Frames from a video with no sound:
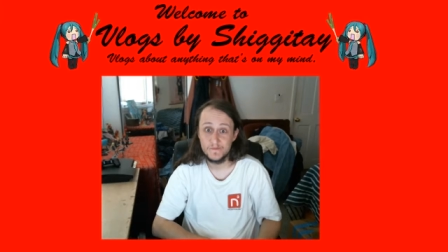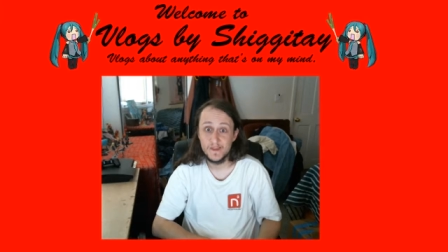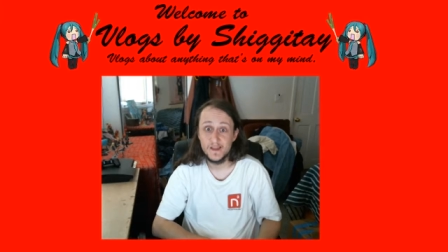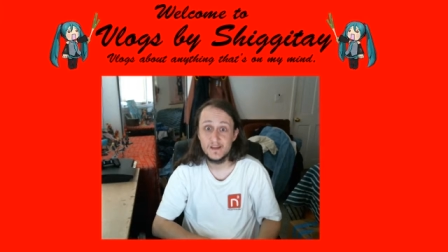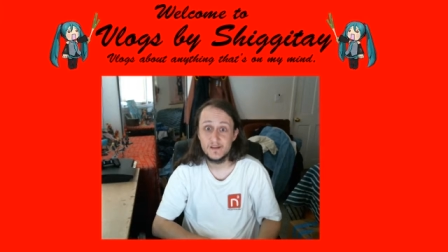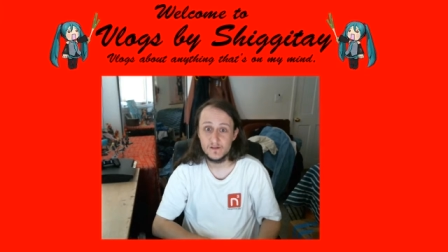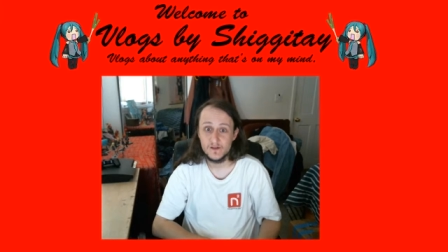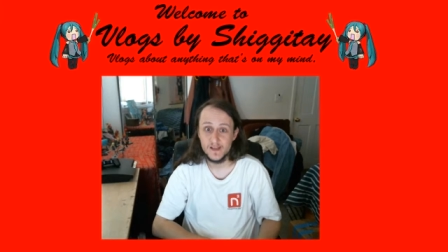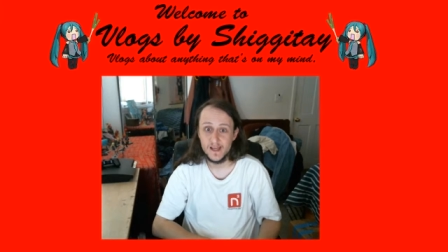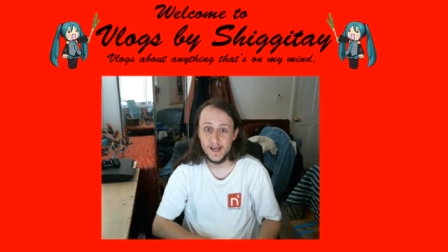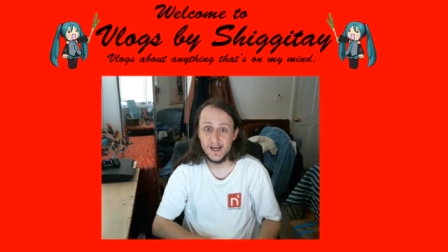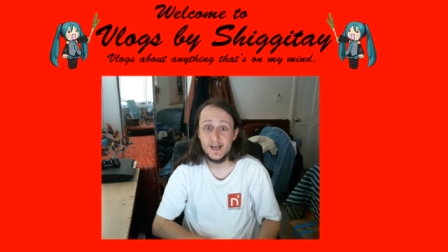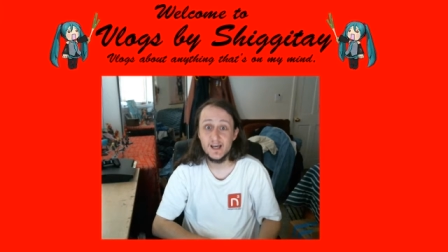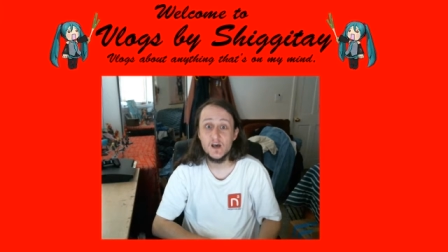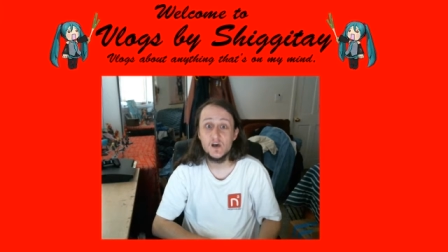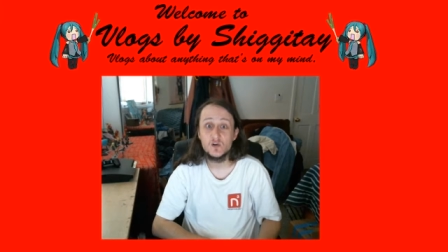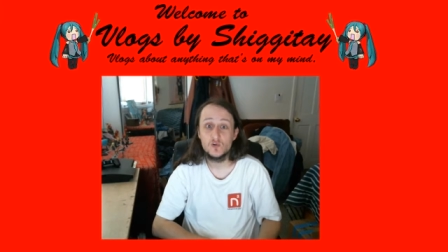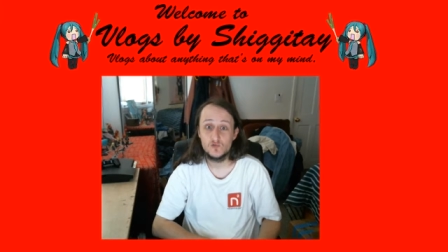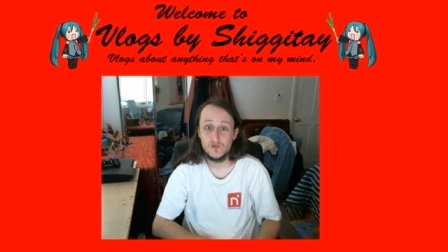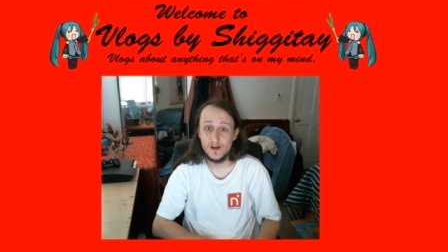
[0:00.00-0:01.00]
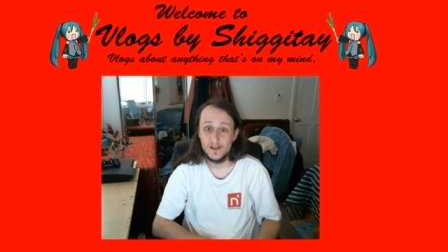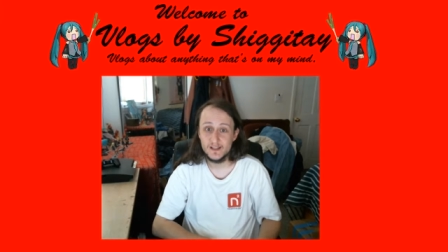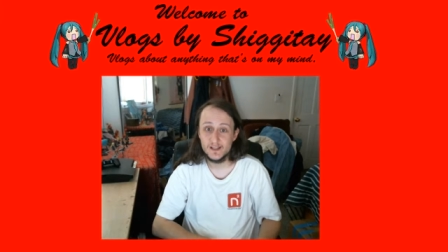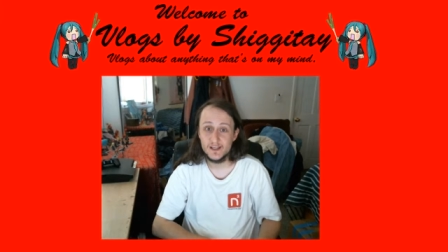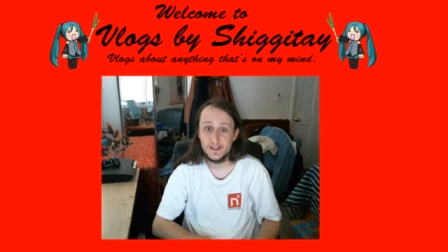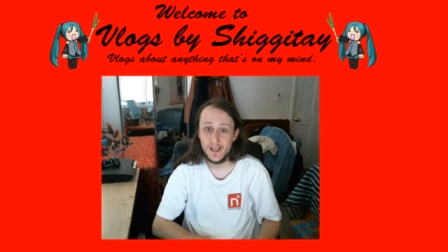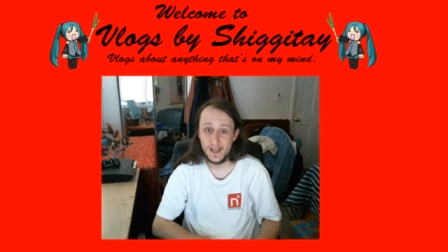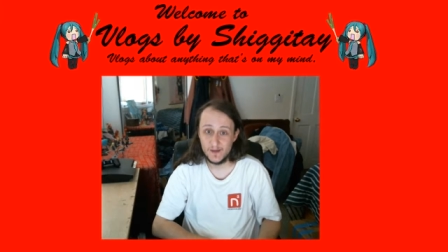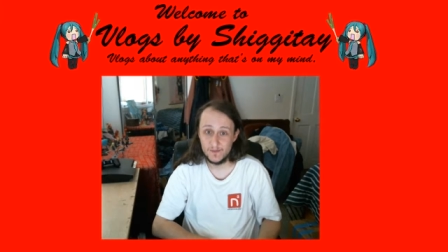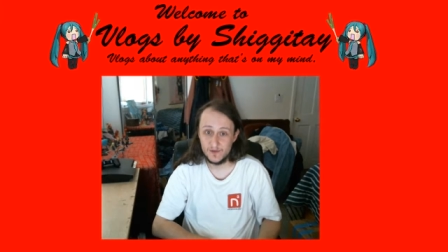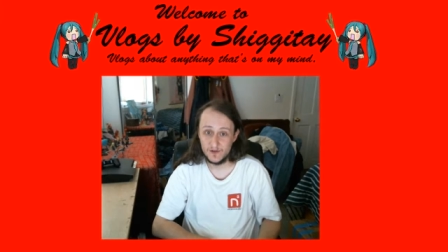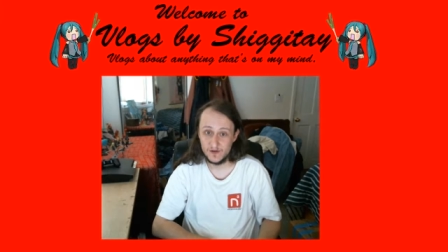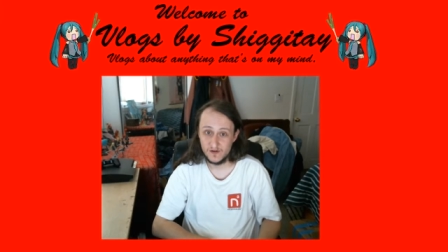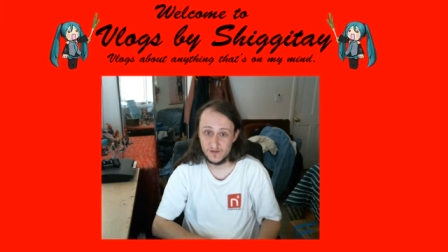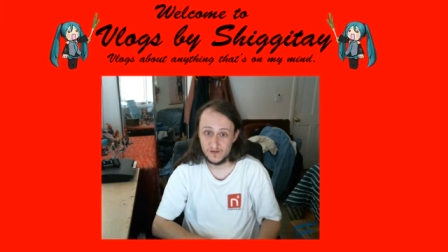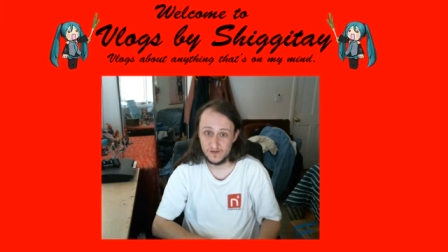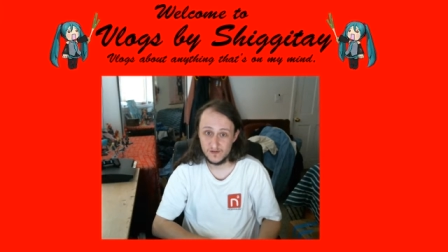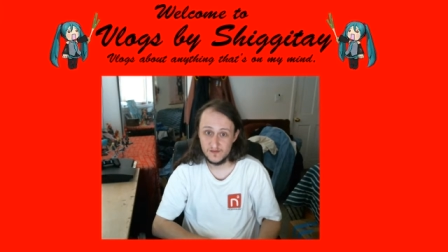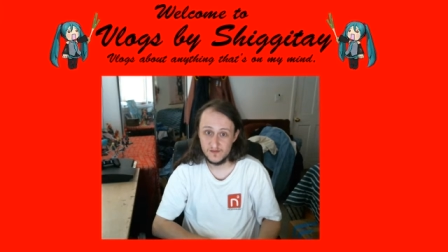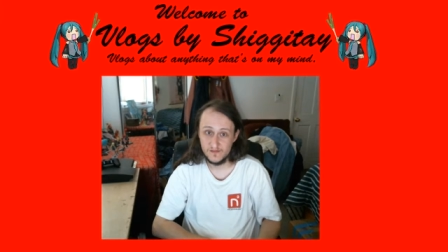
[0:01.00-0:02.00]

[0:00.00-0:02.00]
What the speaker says: So yeah, chronic gamblers